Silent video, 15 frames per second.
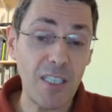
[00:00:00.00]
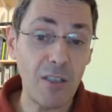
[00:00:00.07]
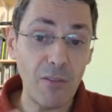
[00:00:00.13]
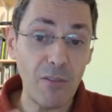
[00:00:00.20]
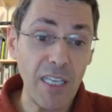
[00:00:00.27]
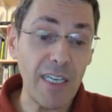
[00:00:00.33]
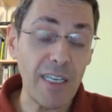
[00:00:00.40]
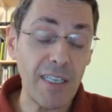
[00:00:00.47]
of
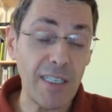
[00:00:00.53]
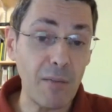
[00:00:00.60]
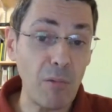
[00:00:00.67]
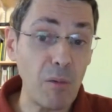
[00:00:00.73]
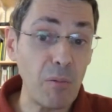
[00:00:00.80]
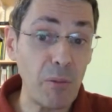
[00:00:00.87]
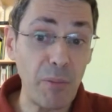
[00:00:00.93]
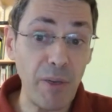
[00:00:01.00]
the air that we
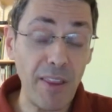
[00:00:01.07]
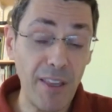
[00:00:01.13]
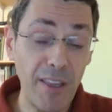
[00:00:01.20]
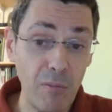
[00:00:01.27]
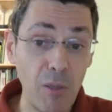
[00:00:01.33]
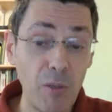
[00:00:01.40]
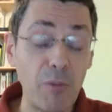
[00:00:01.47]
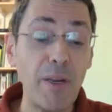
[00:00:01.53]
were breathing
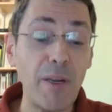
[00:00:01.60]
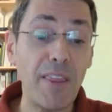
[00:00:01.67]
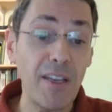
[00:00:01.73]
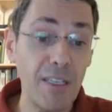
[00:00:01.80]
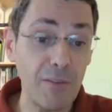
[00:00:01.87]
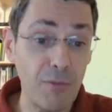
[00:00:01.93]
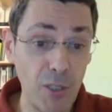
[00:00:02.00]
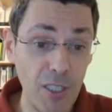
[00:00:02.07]

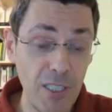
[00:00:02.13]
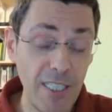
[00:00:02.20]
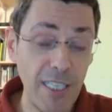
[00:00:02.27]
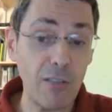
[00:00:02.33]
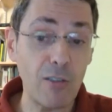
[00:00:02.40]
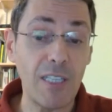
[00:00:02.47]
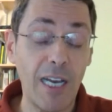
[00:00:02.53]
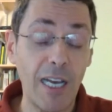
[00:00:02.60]
it for the
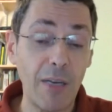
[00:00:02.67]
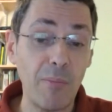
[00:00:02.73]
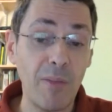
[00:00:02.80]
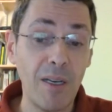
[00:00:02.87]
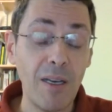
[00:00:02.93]
second time.